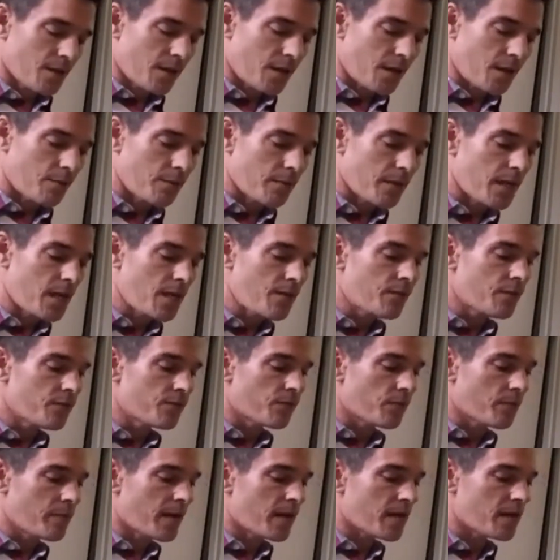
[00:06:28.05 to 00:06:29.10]
um, even
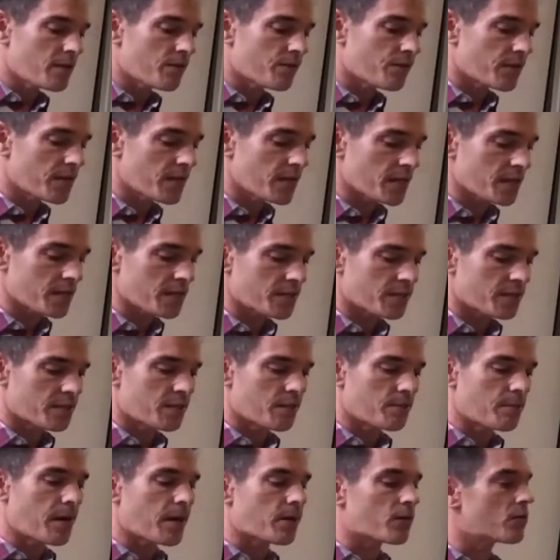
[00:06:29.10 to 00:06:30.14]
for many of these,
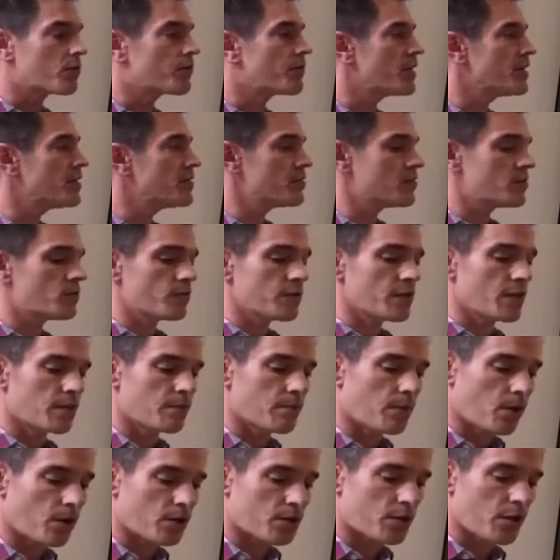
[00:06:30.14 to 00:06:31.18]
the matter of history in
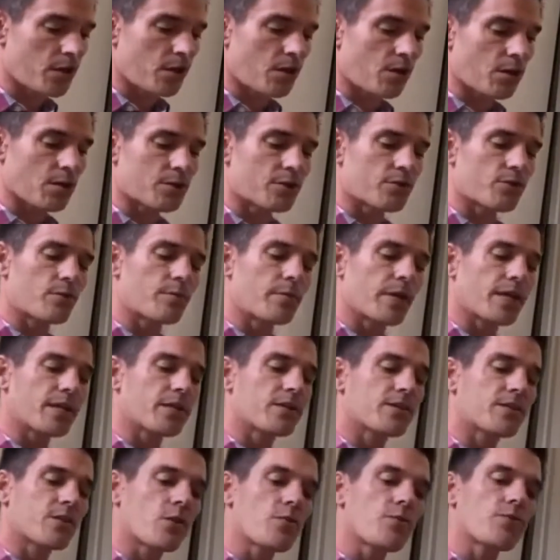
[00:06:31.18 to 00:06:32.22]
martial arts
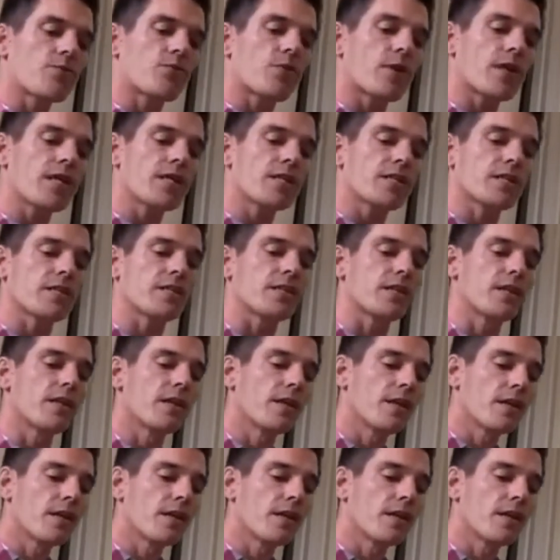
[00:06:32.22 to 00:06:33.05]
remains so freighted